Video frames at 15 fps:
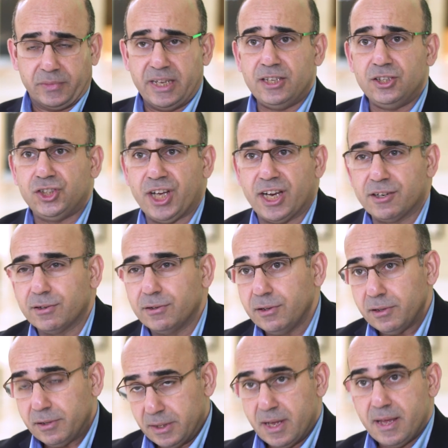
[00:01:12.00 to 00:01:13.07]
in
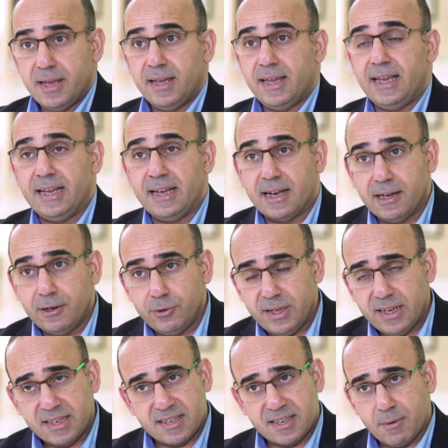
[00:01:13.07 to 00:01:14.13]
general,
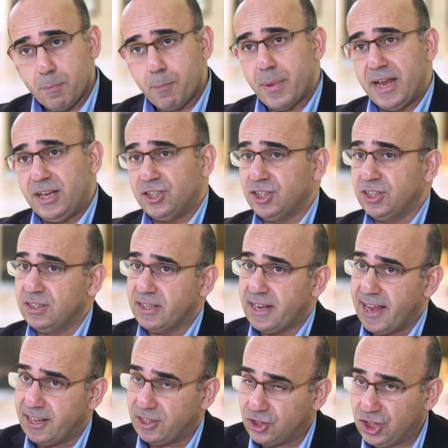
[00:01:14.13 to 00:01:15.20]
including some patients
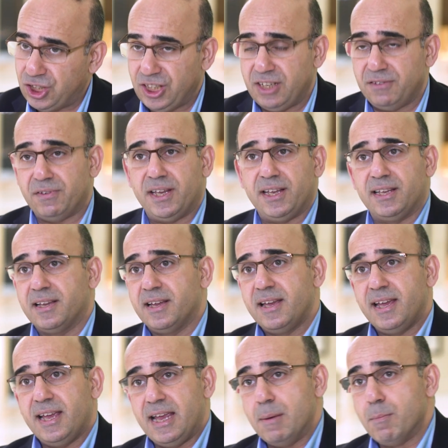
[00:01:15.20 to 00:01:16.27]
achieving
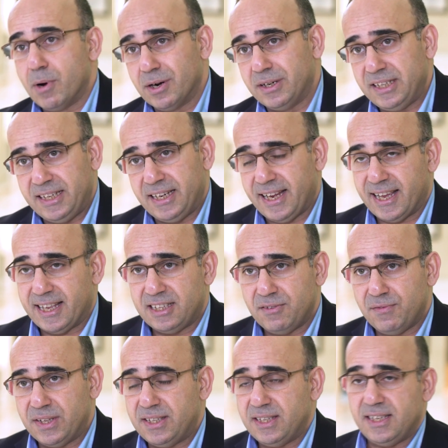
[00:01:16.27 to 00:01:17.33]
MRD
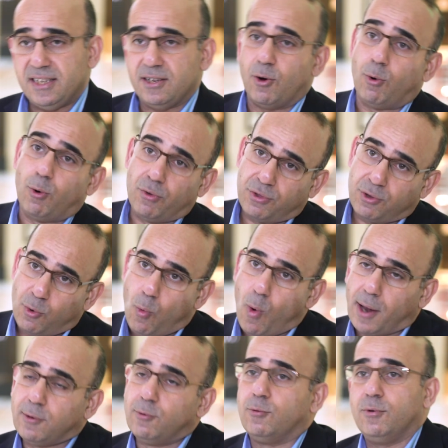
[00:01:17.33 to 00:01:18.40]
negativity, although
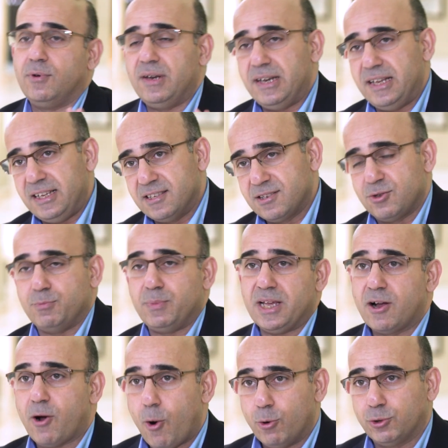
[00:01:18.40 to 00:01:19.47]
one needs to be
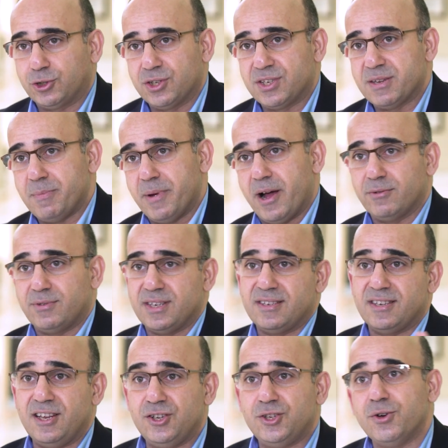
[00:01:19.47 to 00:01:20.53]
cautious about
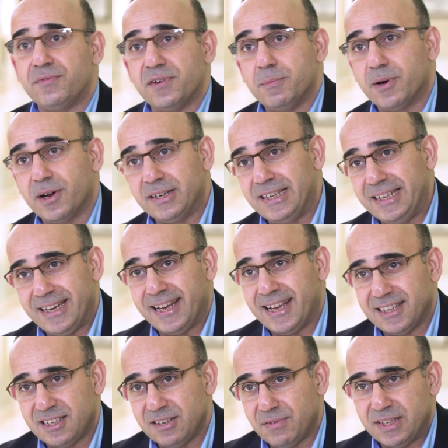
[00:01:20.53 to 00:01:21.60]
this issue of MRD
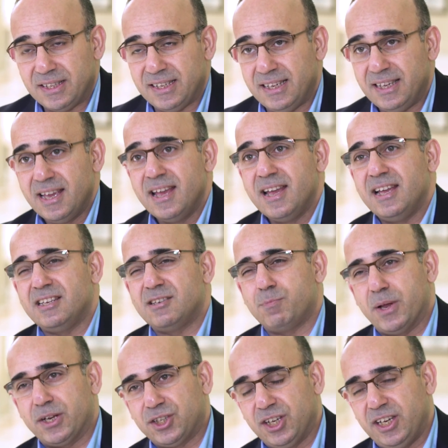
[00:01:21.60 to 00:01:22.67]
negativity,
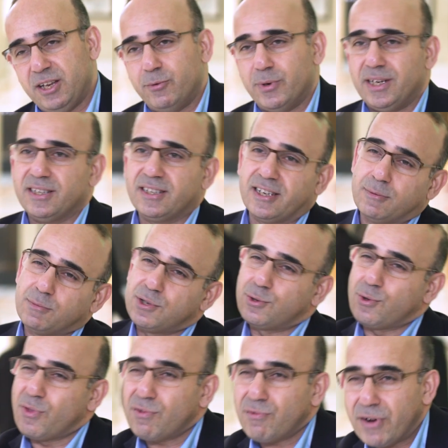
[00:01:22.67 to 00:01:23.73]
especially when it comes
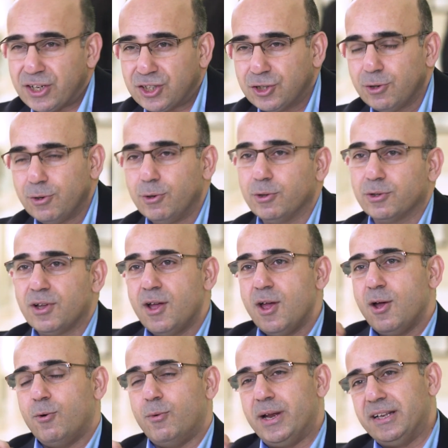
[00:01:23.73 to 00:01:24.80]
to threshold,
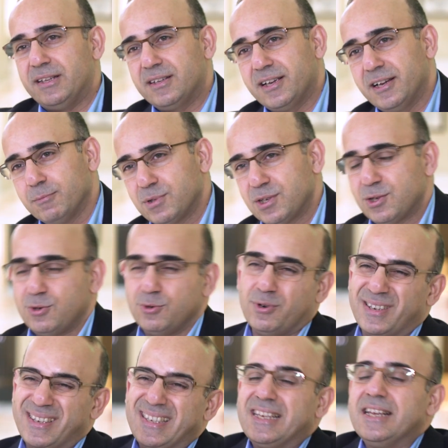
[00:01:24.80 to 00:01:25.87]
when it comes to
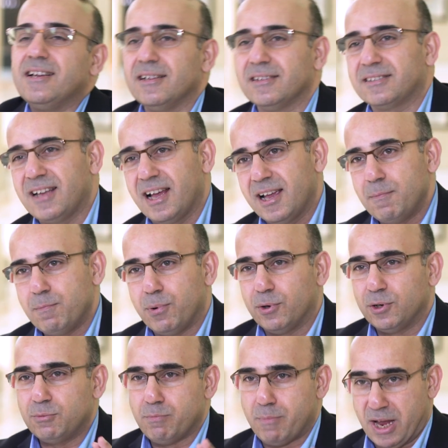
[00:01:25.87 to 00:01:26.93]
a single time
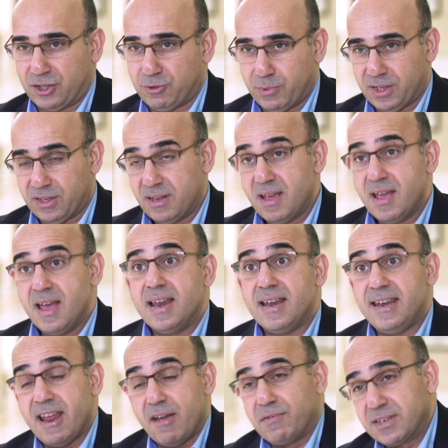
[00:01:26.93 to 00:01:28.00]
point measurement.
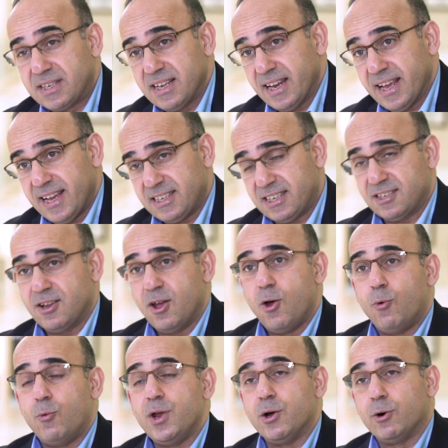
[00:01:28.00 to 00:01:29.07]
Nevertheless,
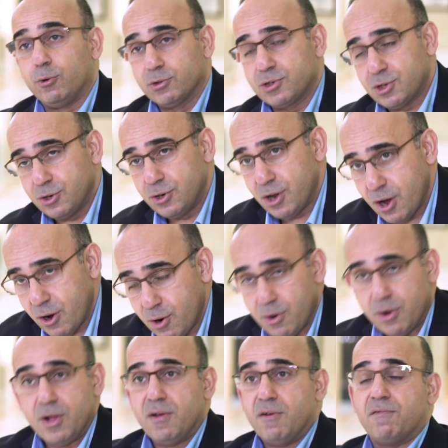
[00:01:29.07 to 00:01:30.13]
we also know
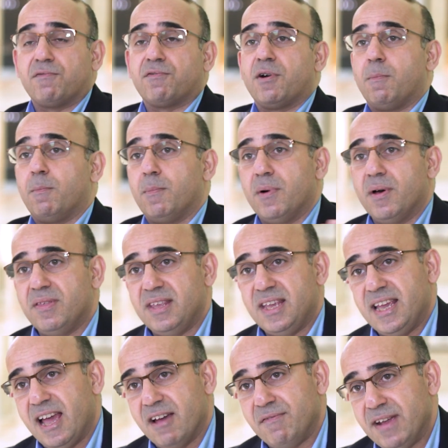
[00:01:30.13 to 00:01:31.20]
from
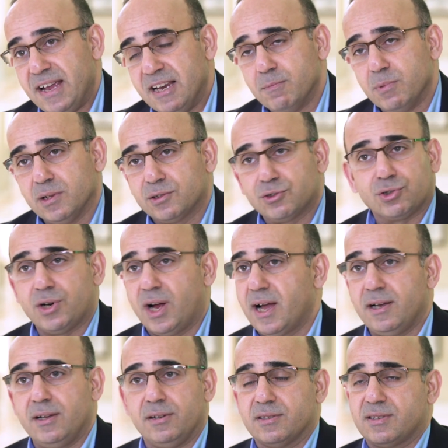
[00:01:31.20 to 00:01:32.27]
the available
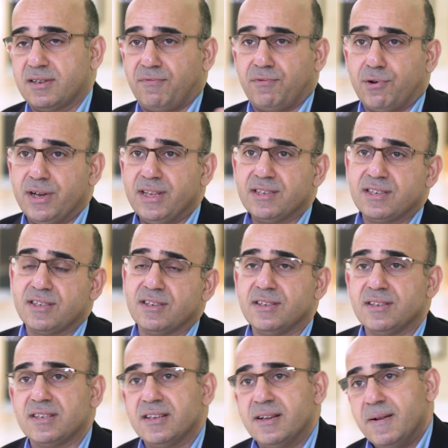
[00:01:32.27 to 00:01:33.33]
trials, for
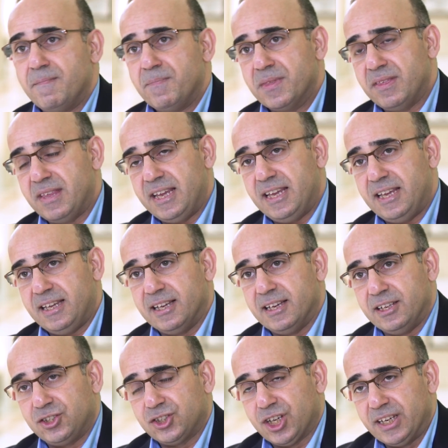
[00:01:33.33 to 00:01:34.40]
instance, the
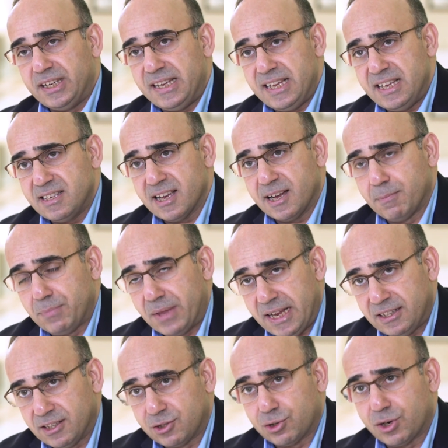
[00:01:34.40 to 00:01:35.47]
Chinese
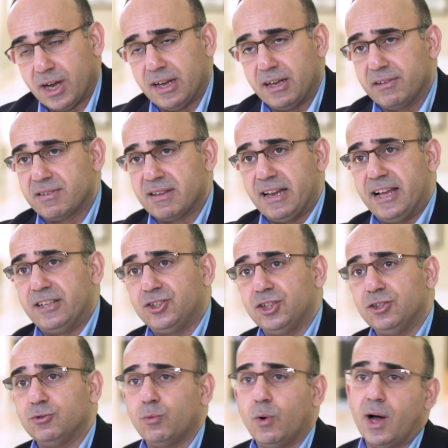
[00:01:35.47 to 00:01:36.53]
updated trial, the
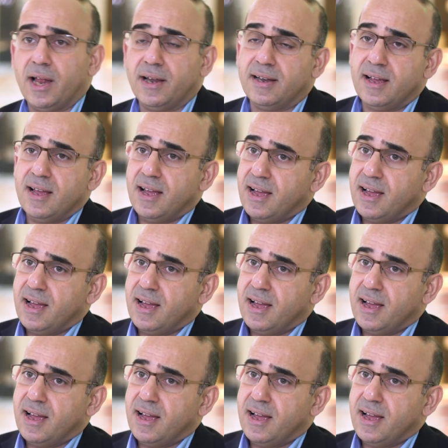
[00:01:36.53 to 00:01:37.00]
Legend one,